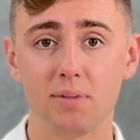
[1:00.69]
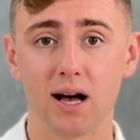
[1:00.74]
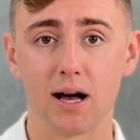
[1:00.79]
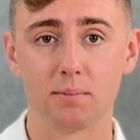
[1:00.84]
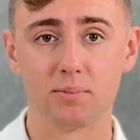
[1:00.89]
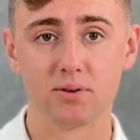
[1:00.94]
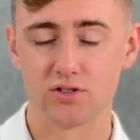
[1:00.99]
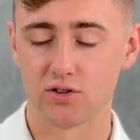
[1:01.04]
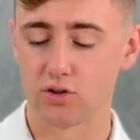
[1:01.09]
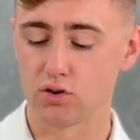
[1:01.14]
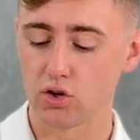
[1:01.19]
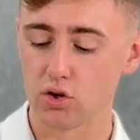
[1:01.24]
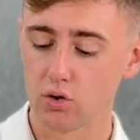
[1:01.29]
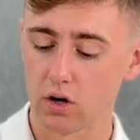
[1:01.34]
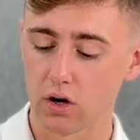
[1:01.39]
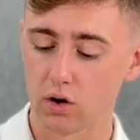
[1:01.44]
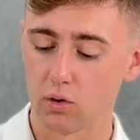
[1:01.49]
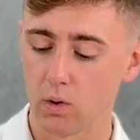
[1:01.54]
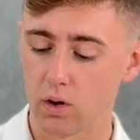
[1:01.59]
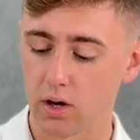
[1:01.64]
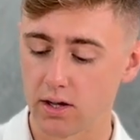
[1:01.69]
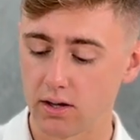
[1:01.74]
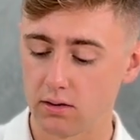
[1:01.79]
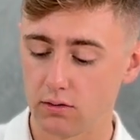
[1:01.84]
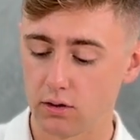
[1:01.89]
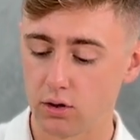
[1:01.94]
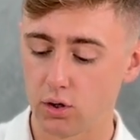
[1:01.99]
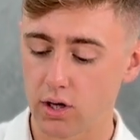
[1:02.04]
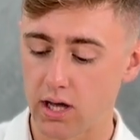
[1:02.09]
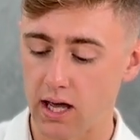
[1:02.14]
up. So you're going to want
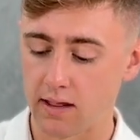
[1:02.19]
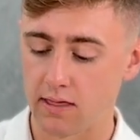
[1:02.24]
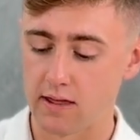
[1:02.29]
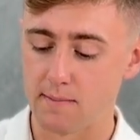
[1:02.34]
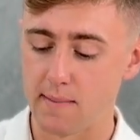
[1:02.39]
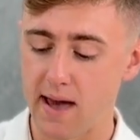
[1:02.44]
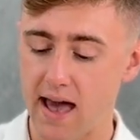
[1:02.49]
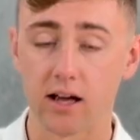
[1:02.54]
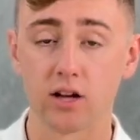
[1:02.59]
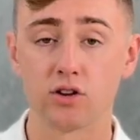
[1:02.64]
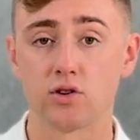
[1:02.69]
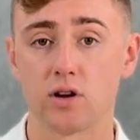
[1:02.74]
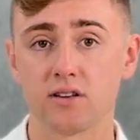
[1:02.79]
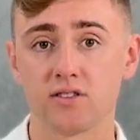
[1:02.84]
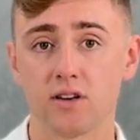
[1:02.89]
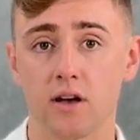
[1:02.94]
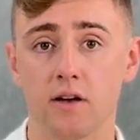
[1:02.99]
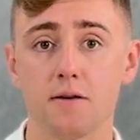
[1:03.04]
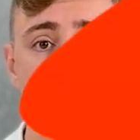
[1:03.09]
to look at the MAC address on